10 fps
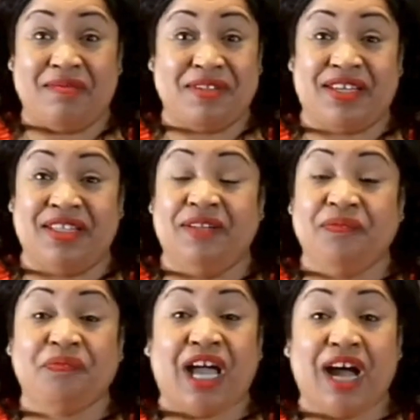And we said,
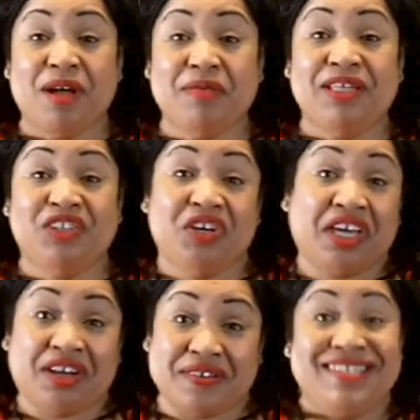how might we look
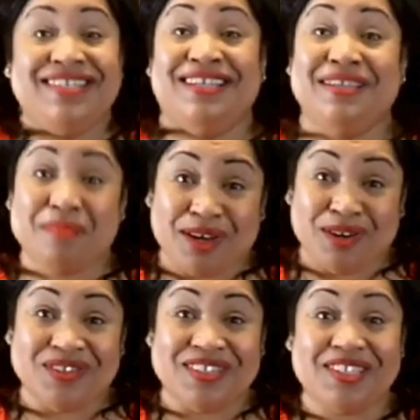at our T&E
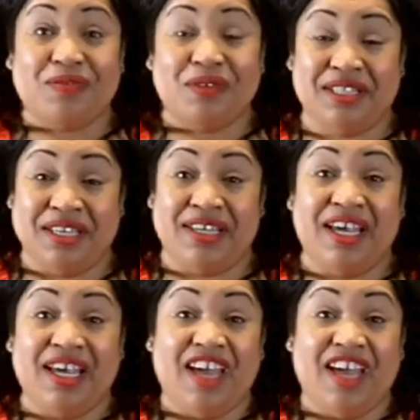model differently